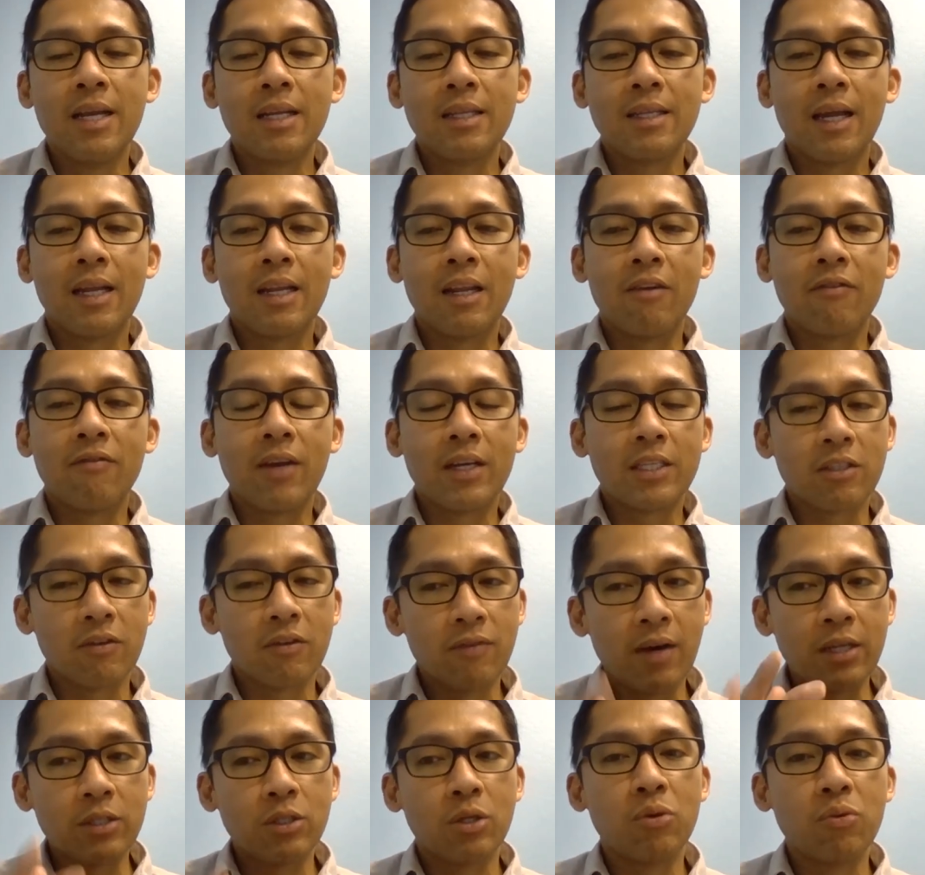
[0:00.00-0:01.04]
that the effects of
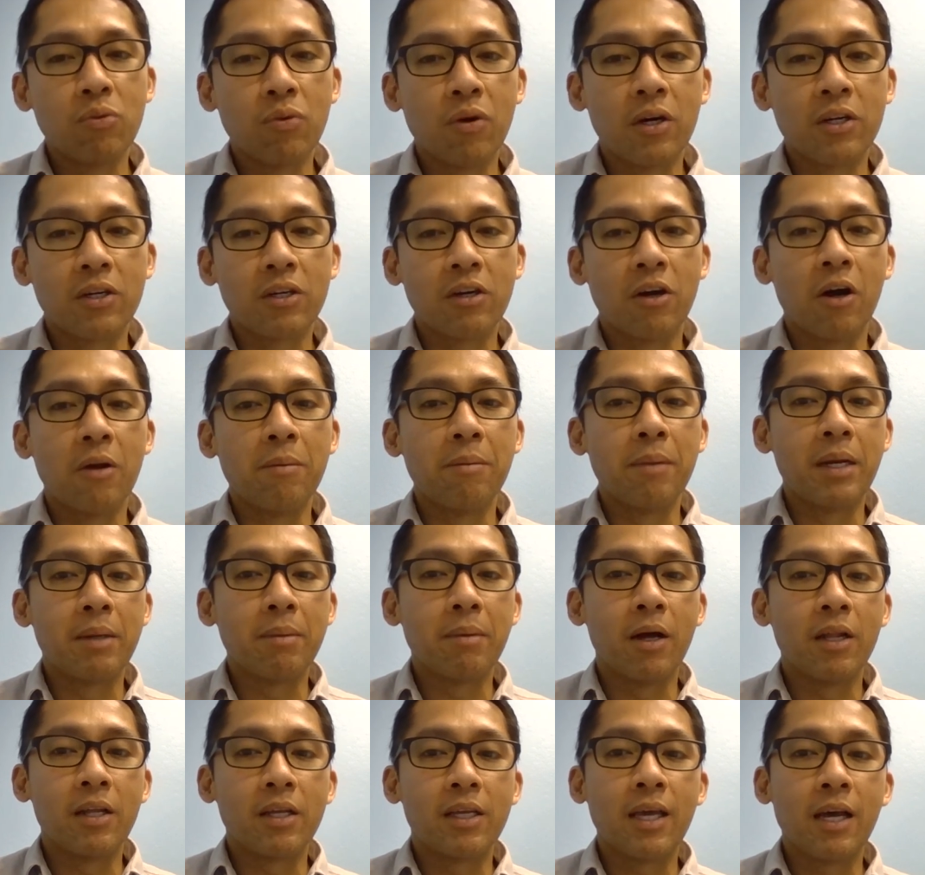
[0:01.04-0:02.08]
hydrogen water on
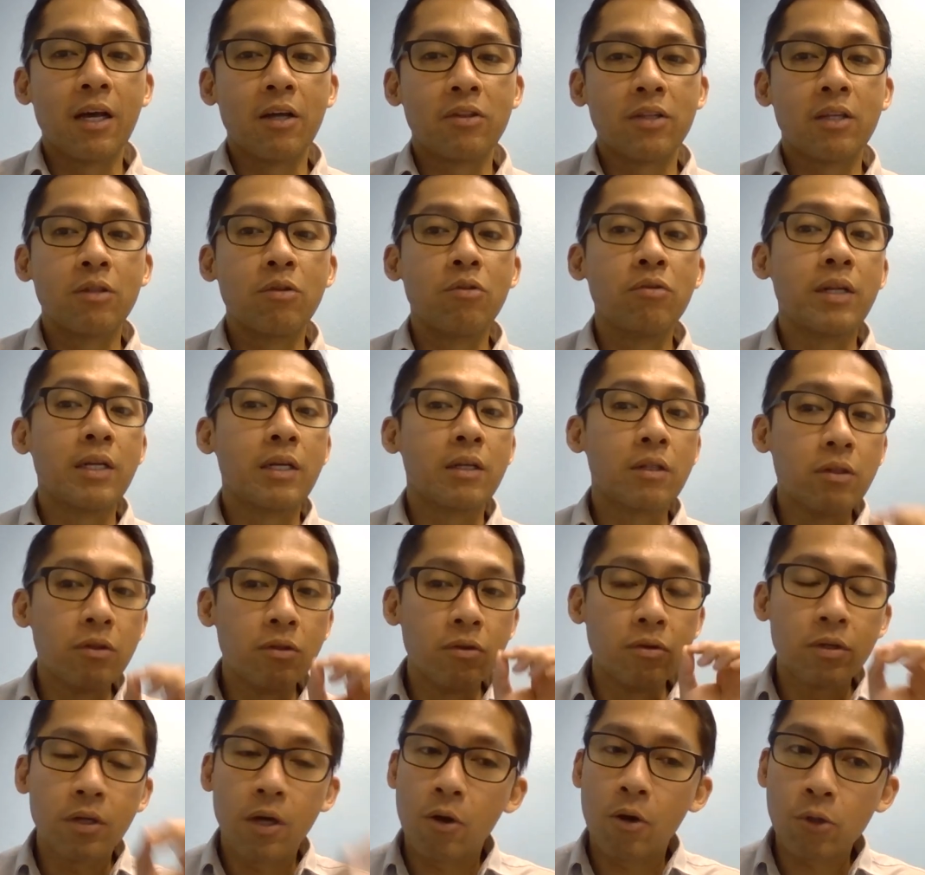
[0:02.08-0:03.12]
metabolic health, including
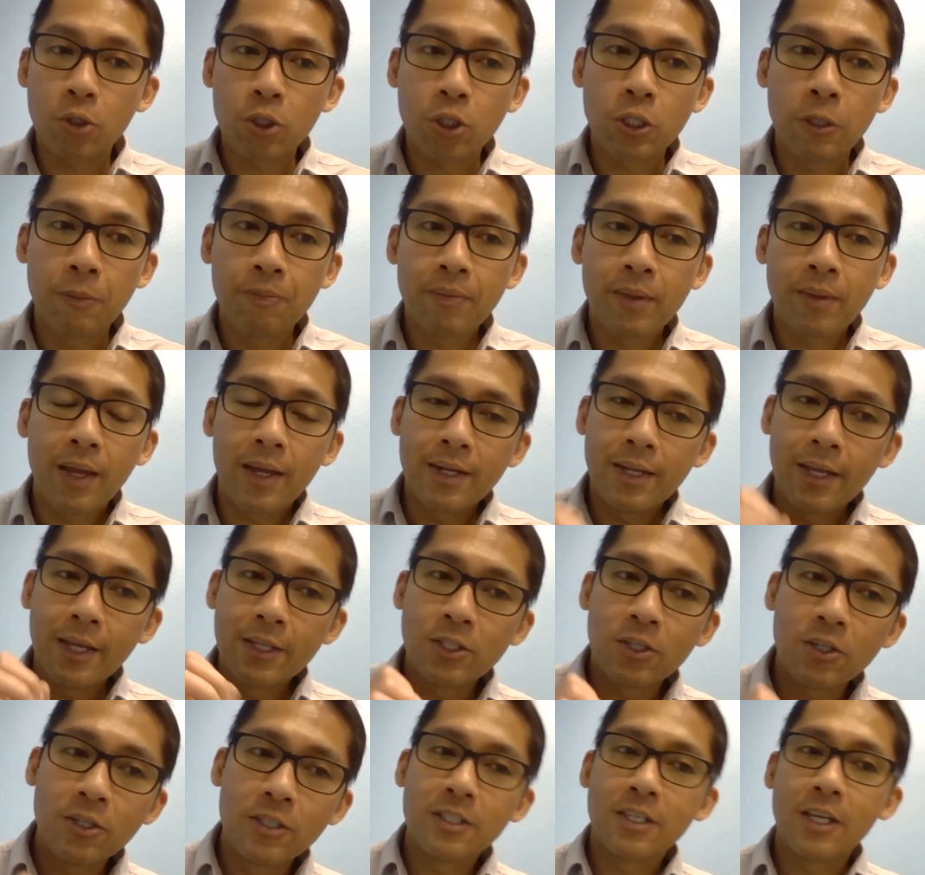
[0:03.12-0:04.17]
glucose and
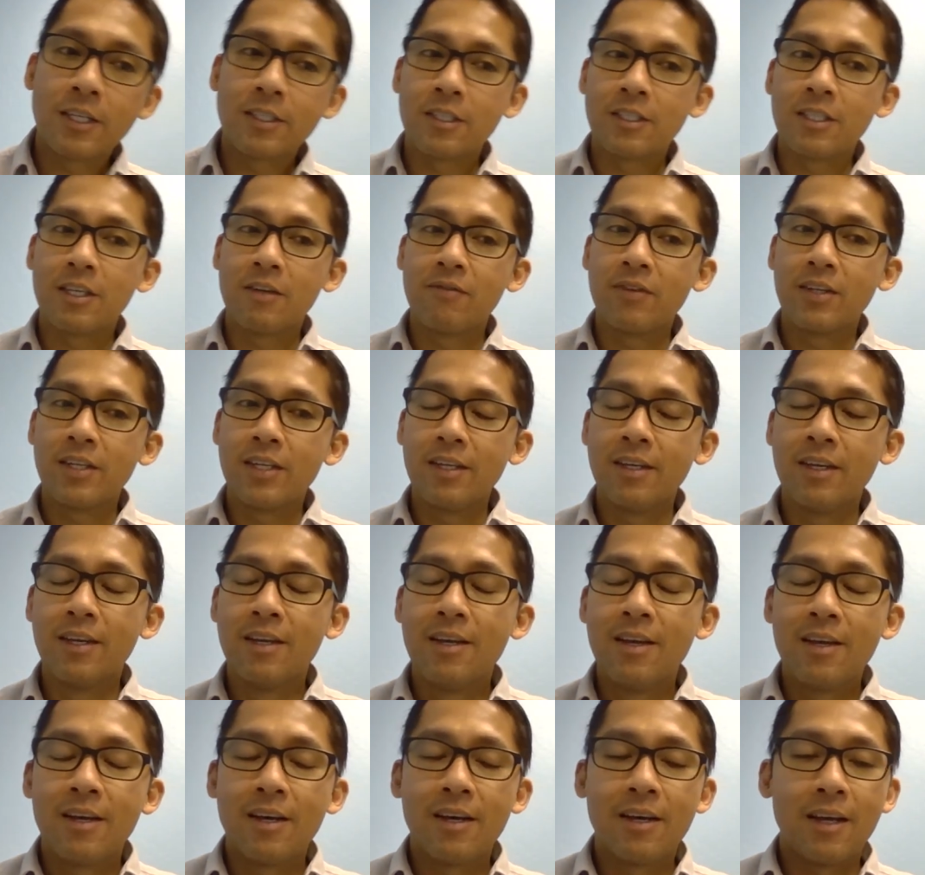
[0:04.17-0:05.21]
insulin sensitivity,
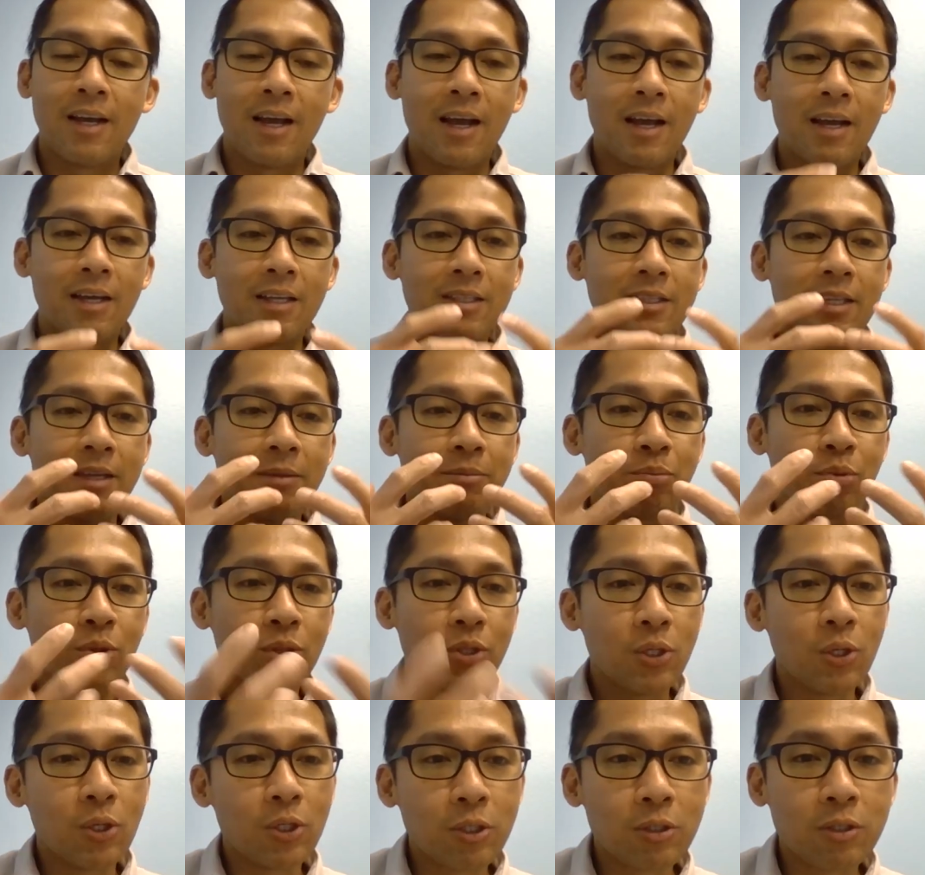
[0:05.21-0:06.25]
uh, they
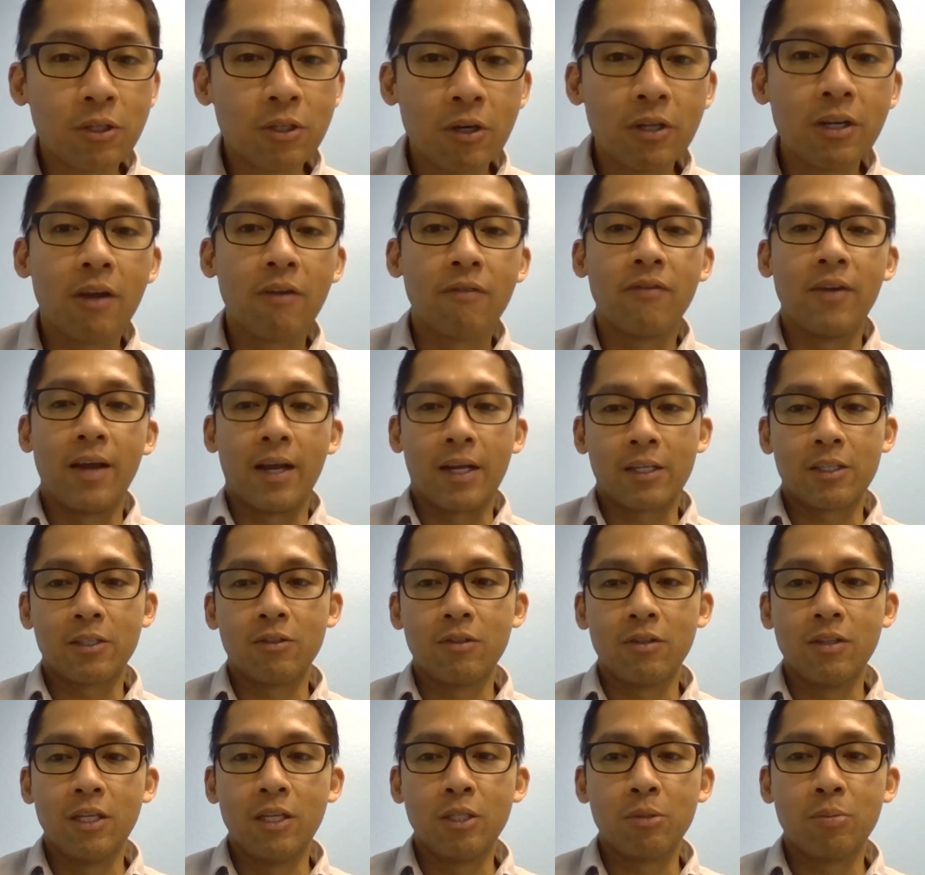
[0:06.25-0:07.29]
produce good effects
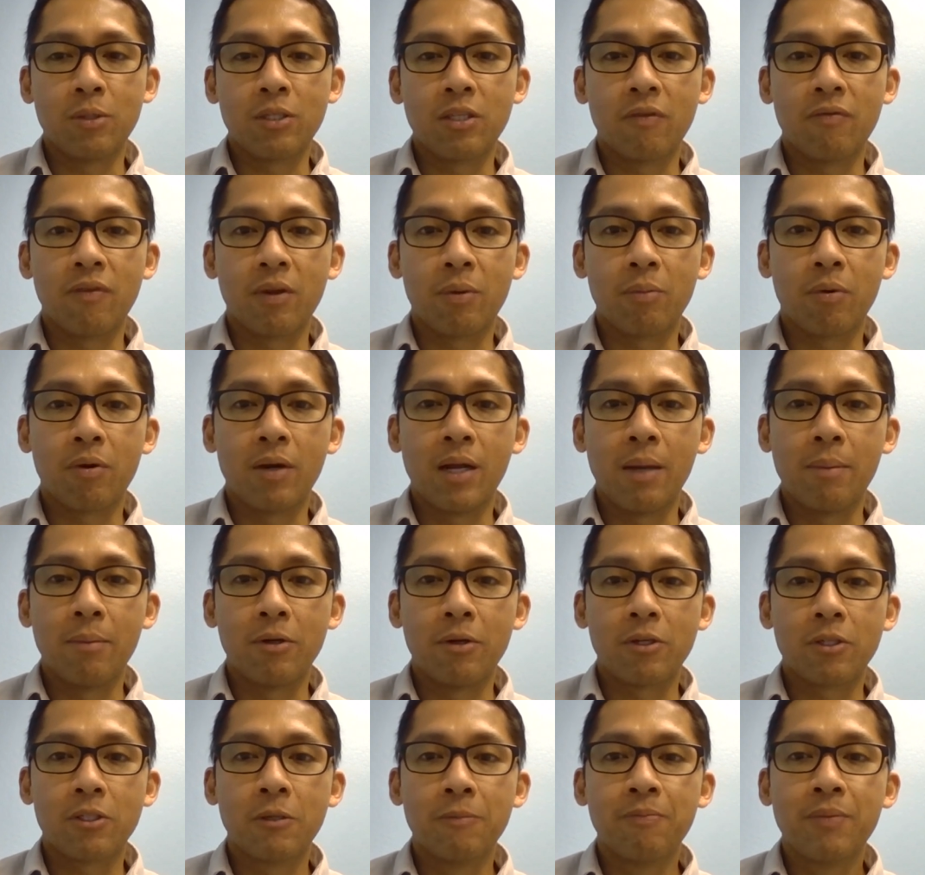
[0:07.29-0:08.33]
to these specific
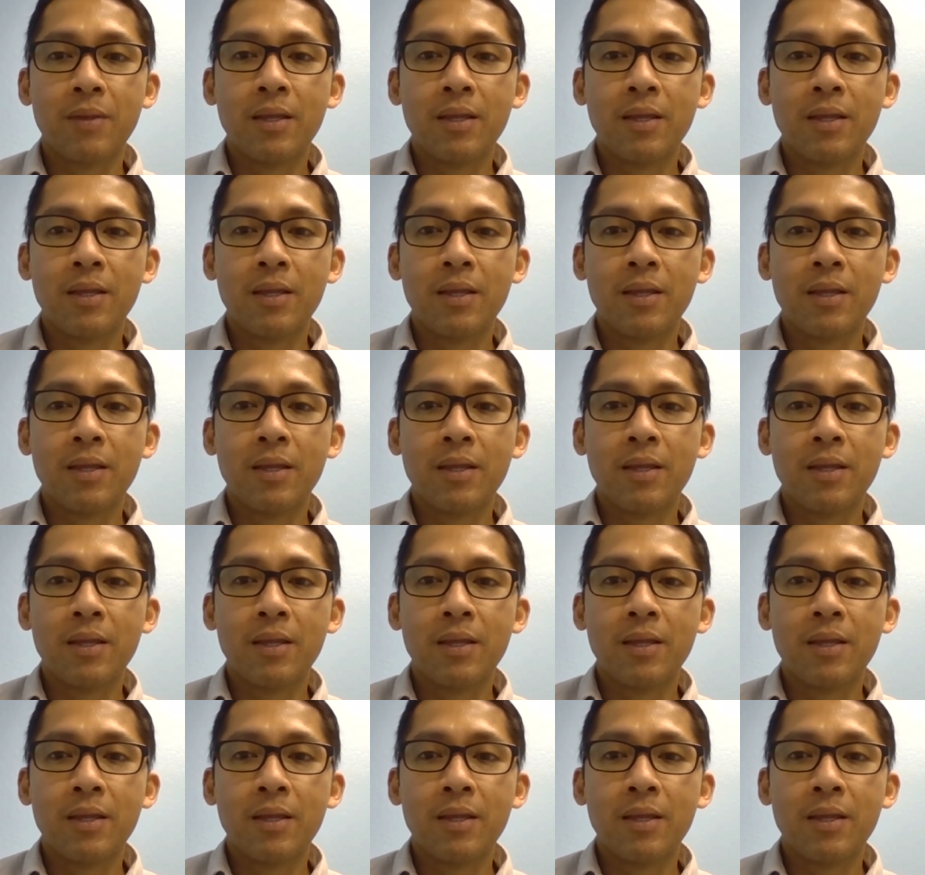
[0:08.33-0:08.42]
parameters.